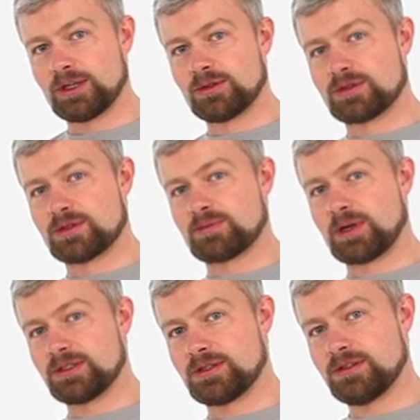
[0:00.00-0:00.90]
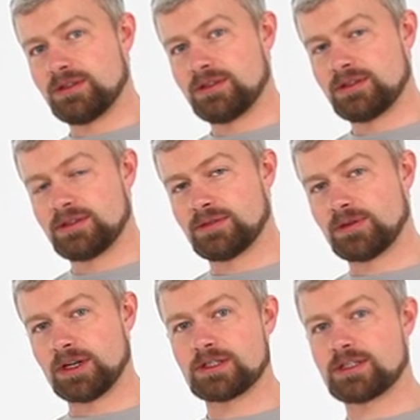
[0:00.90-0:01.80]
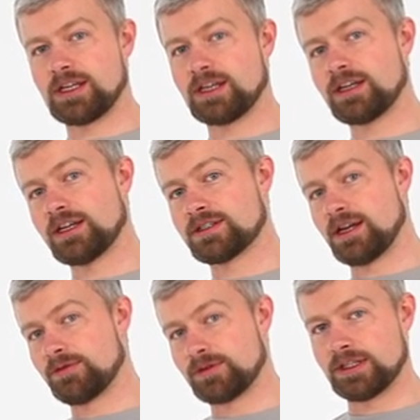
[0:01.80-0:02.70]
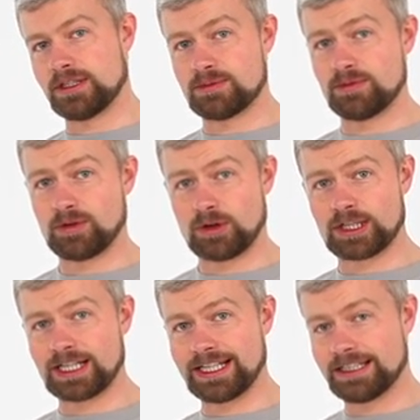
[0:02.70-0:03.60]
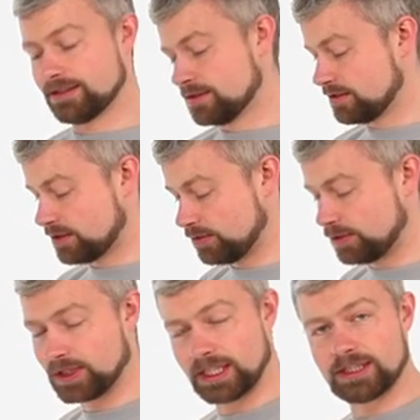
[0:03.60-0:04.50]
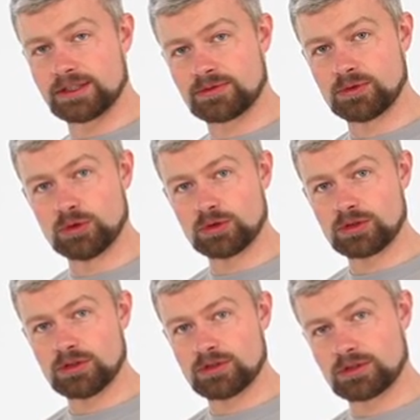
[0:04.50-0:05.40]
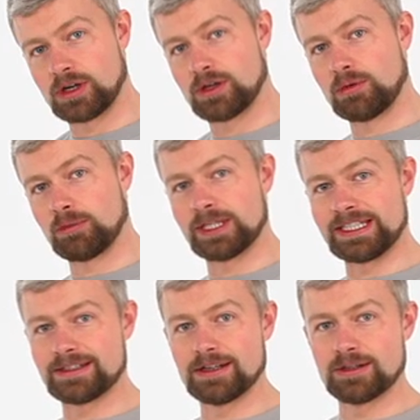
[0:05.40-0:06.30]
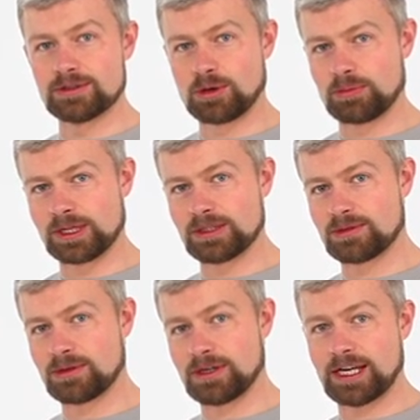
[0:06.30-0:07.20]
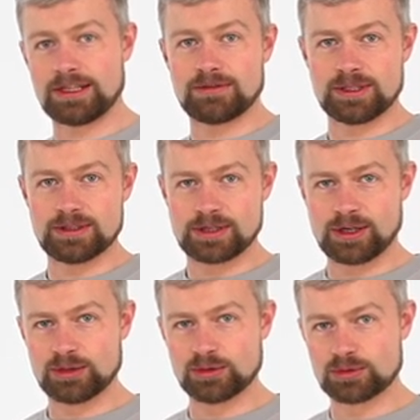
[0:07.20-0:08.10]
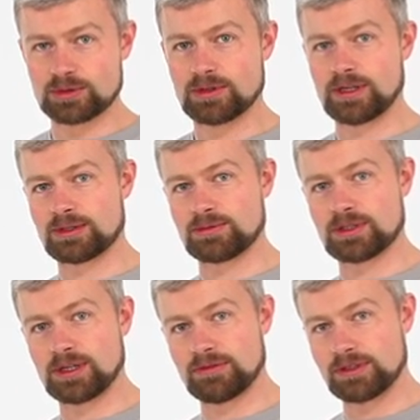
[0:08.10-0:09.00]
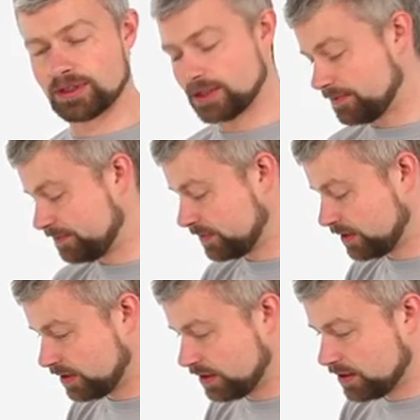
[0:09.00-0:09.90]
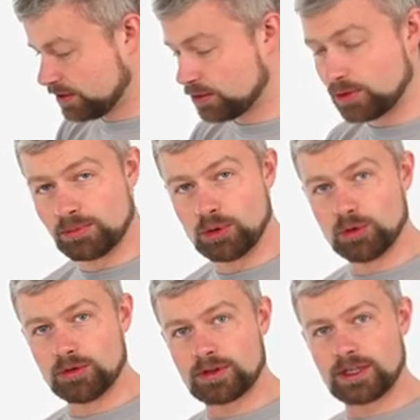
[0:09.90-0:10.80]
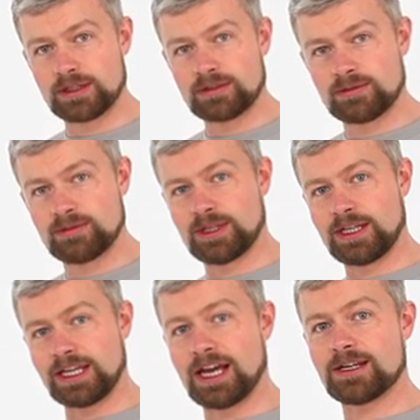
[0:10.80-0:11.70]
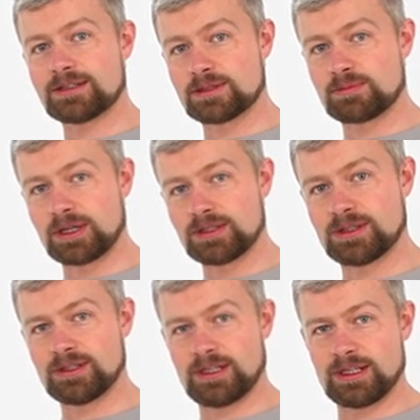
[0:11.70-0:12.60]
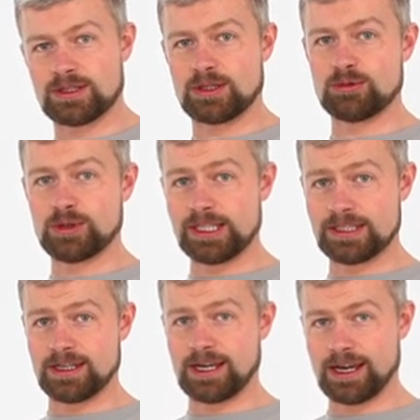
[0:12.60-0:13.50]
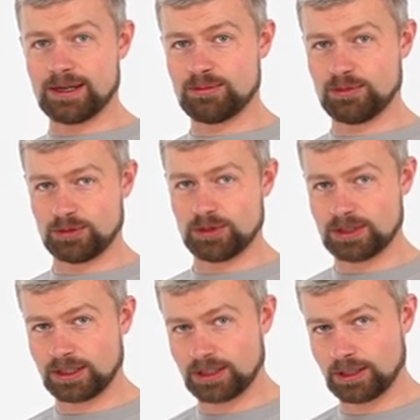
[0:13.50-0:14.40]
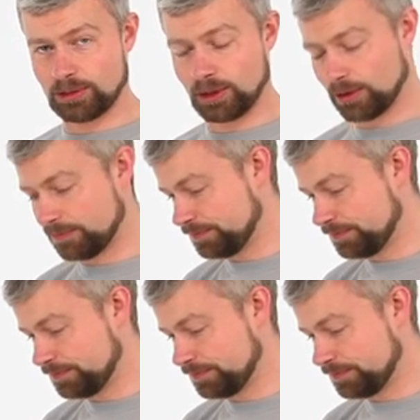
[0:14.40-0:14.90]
on suspension. The first thing is that everything needs to be very clean. So we've cleaned this fork, so there won't be any dirt dropping into any of the internals as we service it. The other important thing with any air suspension is that you release the air before you take it apart.